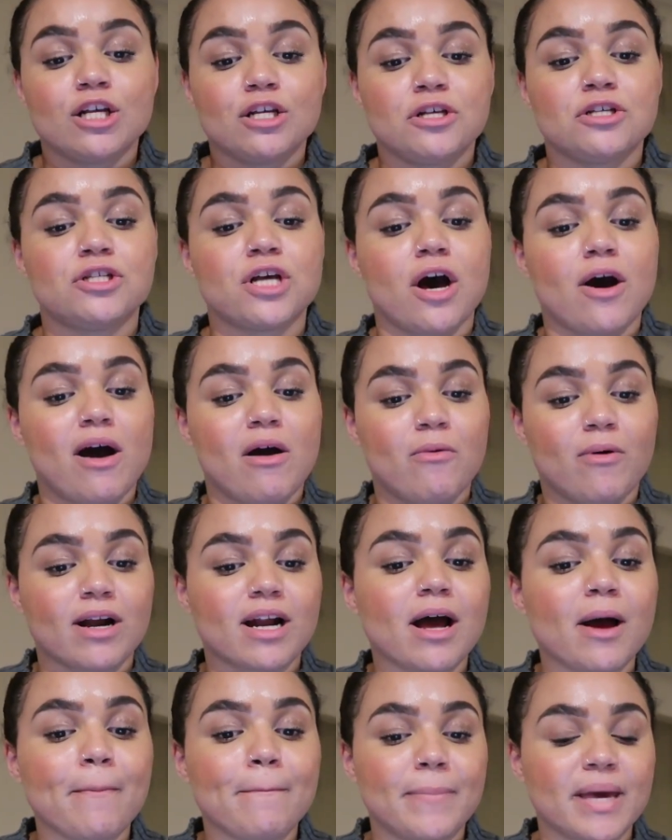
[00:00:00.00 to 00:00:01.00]
So I
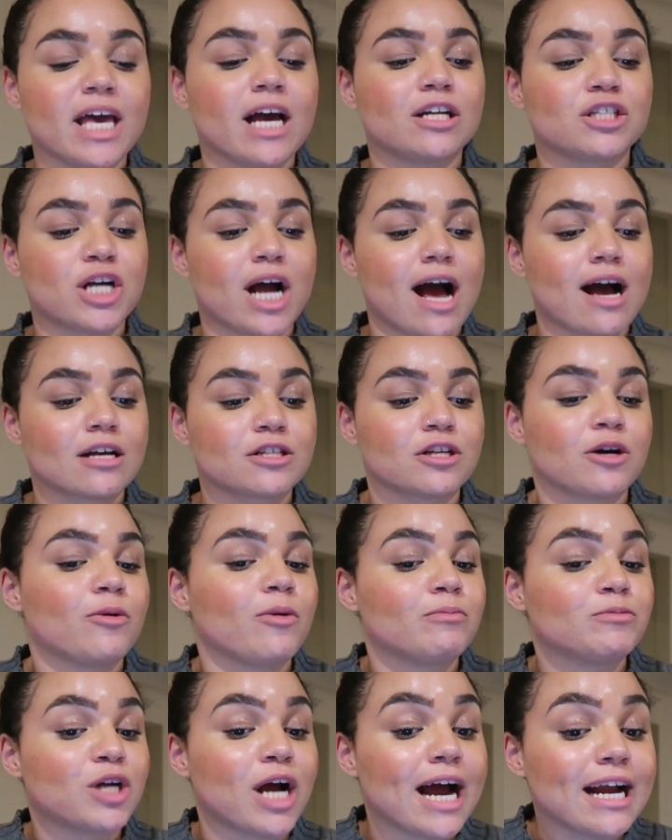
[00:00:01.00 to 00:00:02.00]
wanna be on track. So
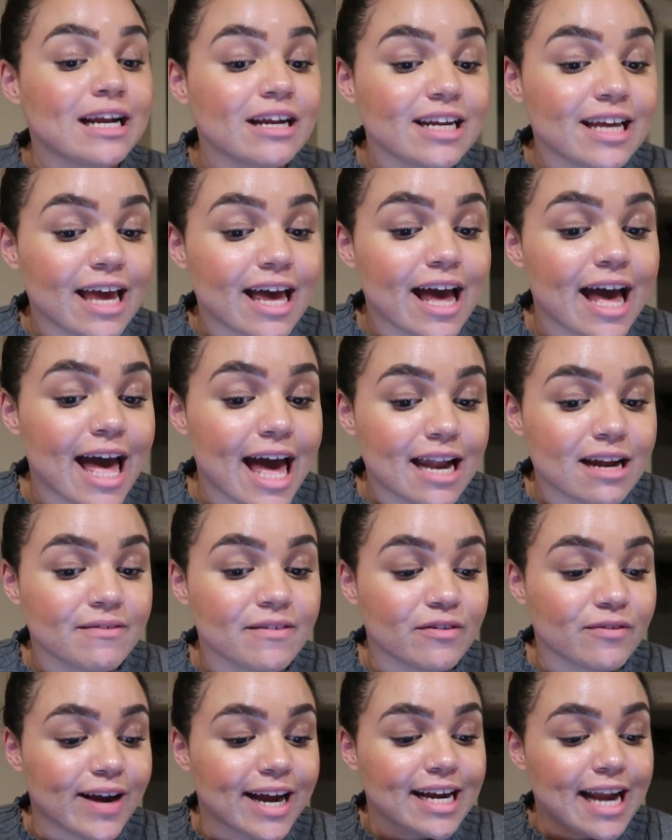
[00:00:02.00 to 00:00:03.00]
I'm trying to get ahead of
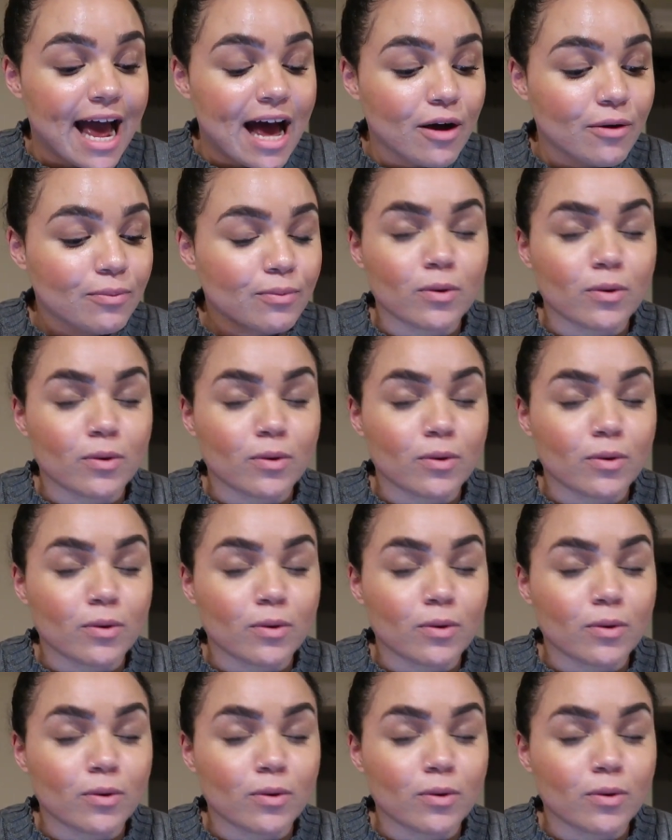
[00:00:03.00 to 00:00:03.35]
it right now.